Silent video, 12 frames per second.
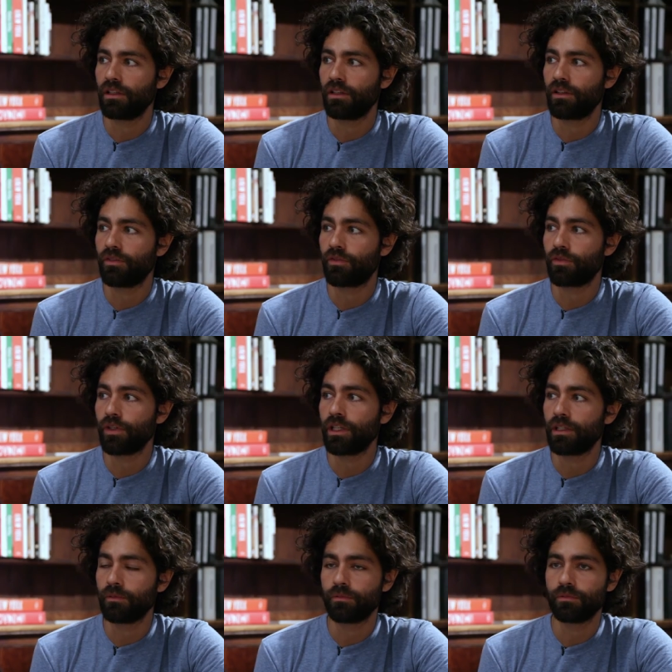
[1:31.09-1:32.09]
the
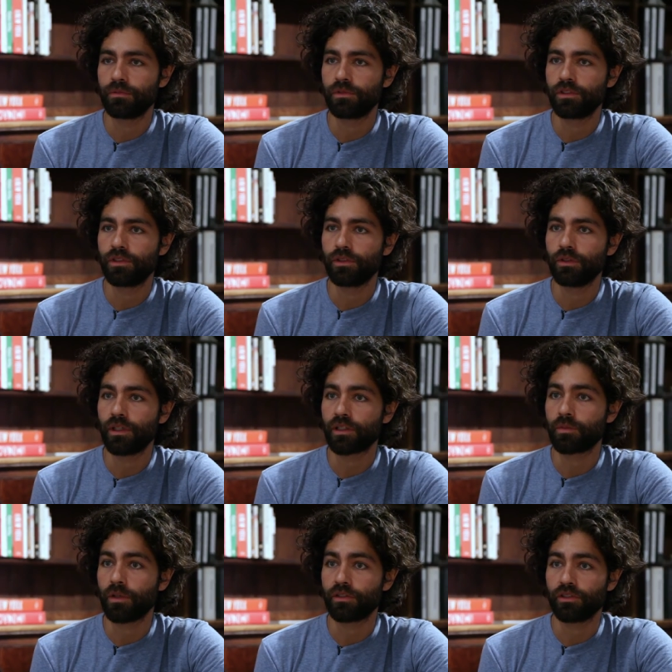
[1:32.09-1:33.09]
freedom to
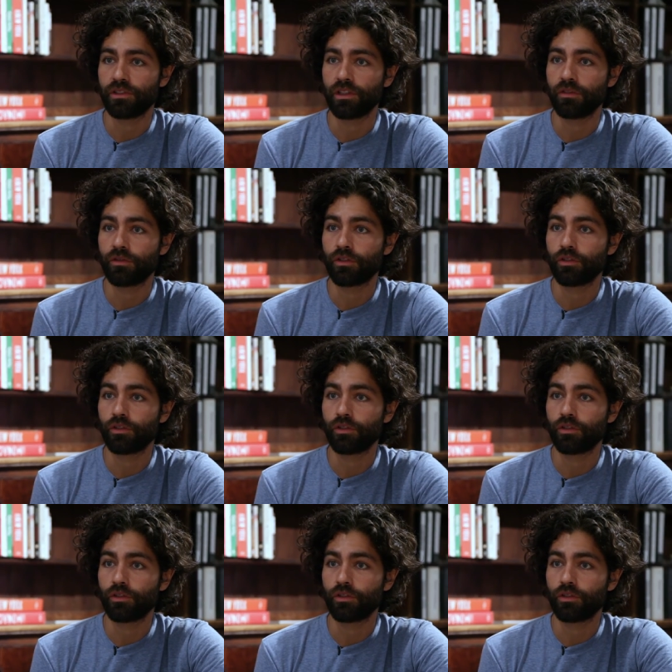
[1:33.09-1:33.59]
express yourself